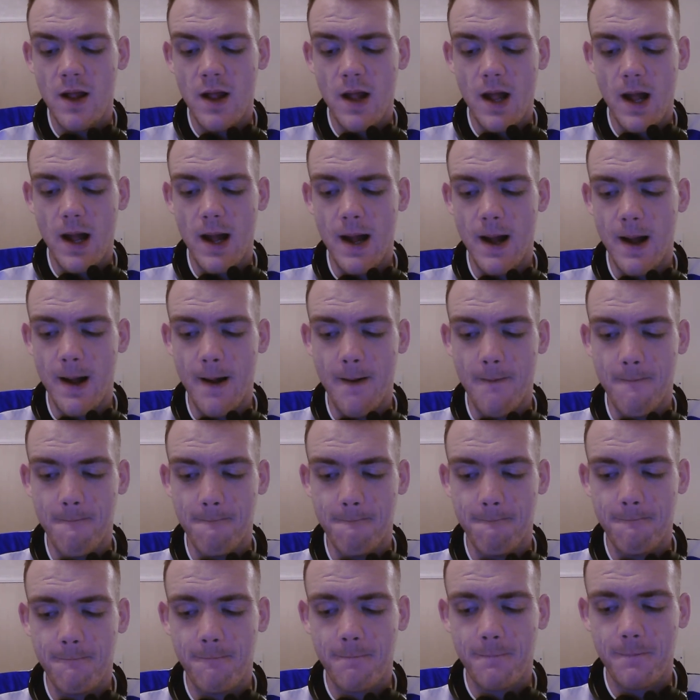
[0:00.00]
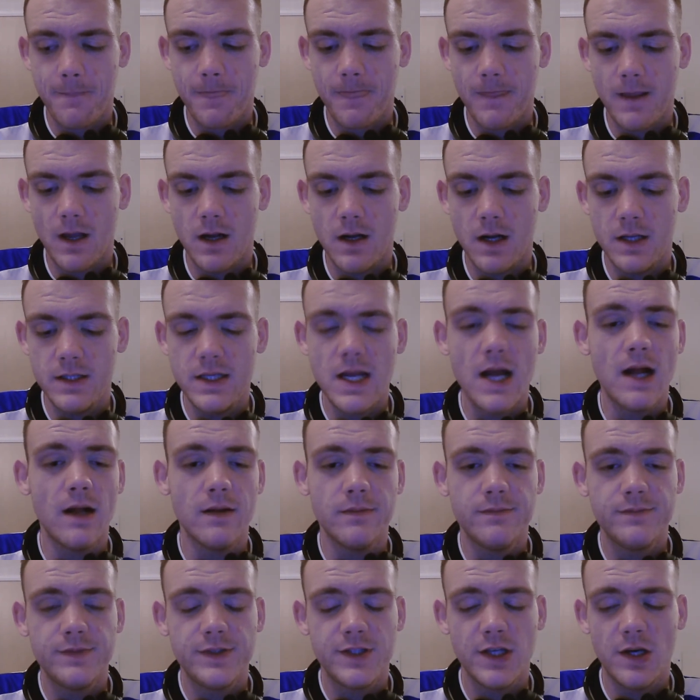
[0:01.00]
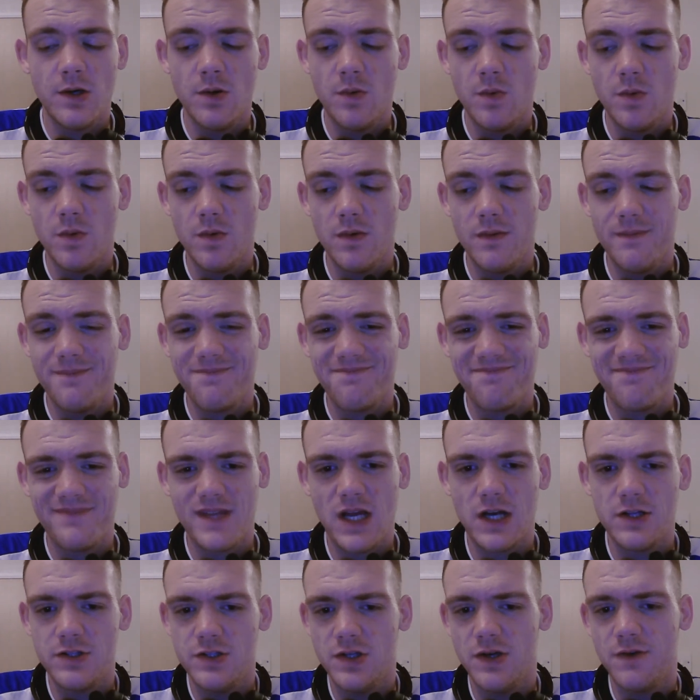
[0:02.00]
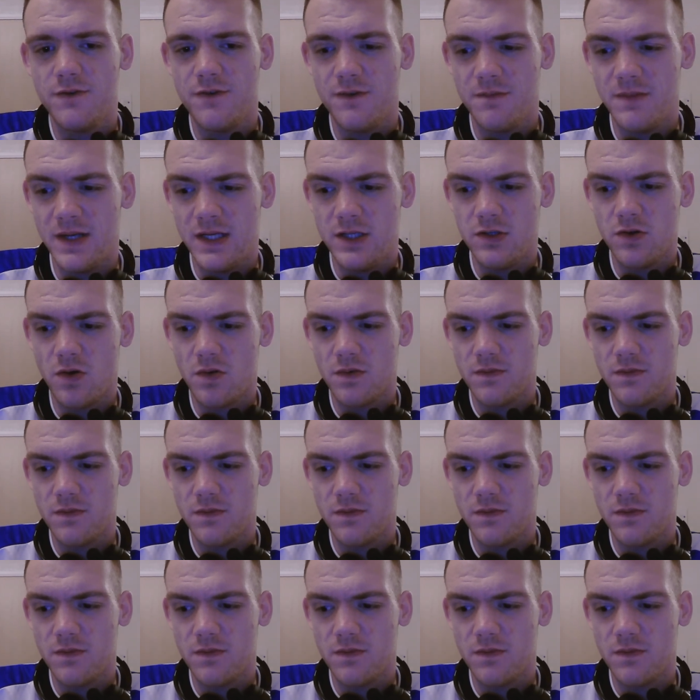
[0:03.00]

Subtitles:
And yeah, so that'll do it for me.